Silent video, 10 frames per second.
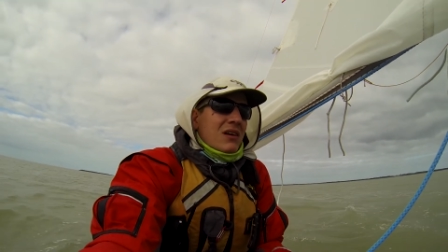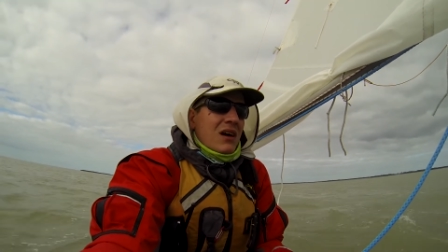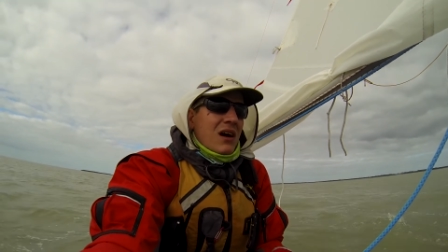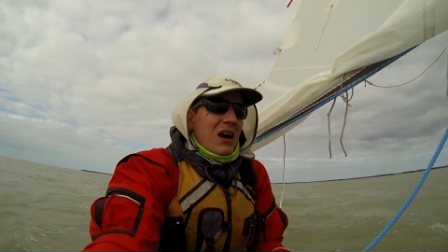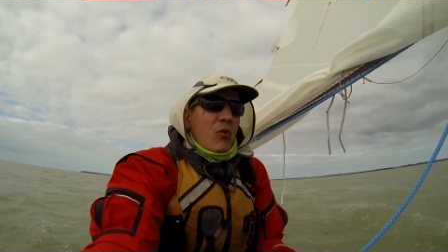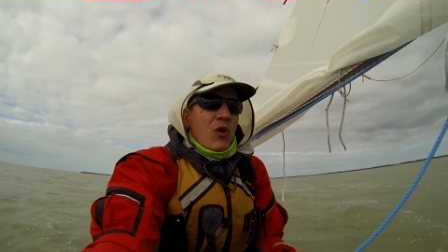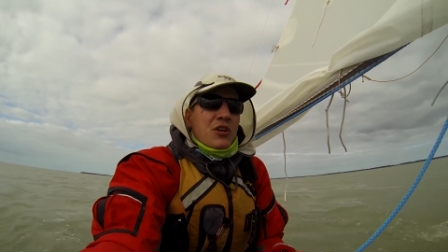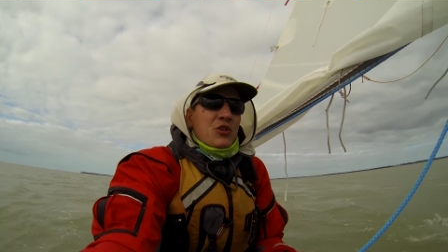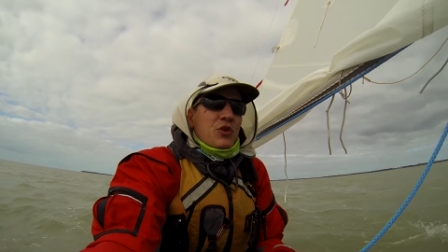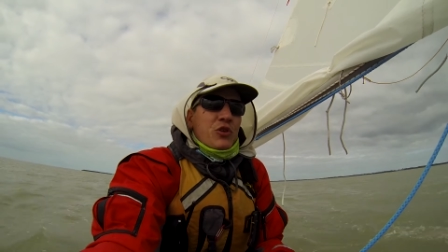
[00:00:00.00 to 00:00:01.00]
I want
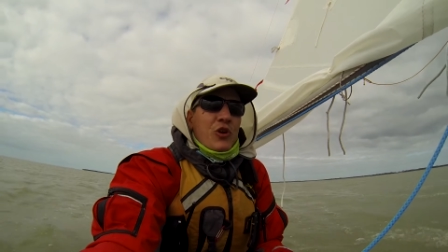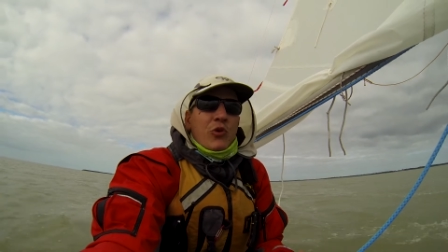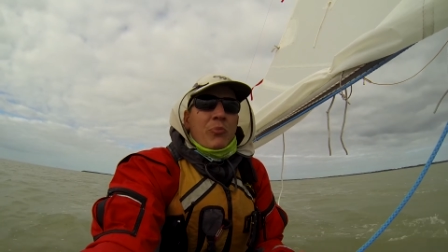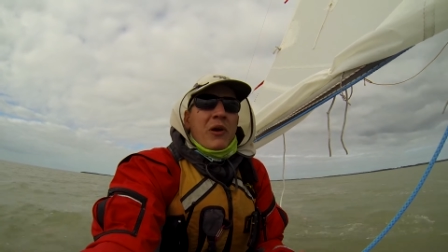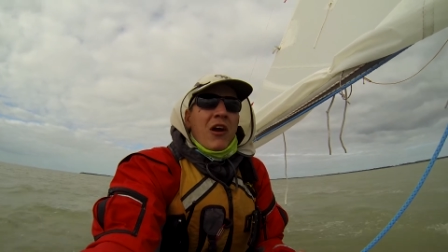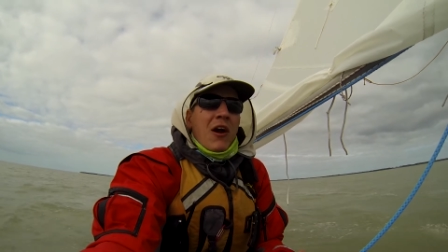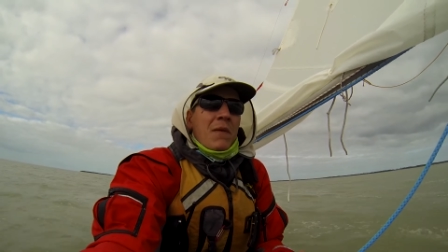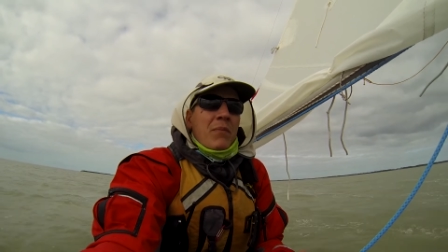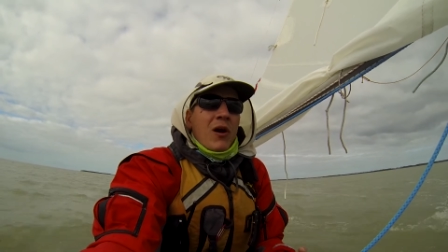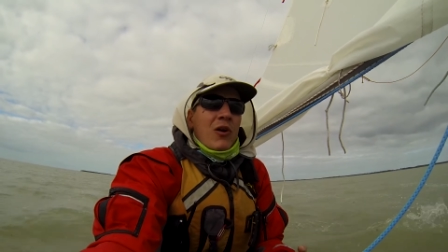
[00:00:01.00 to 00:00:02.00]
to do a little repair on
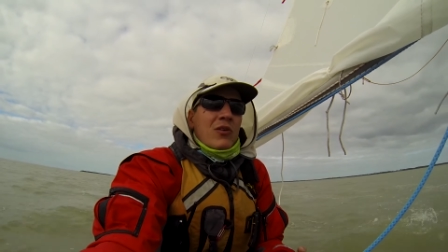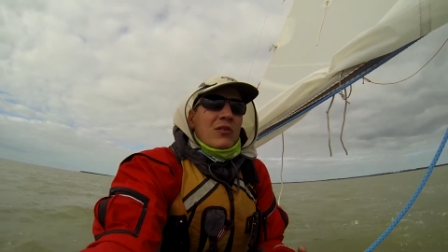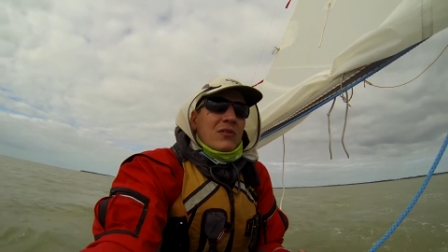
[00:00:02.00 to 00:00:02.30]
the boat,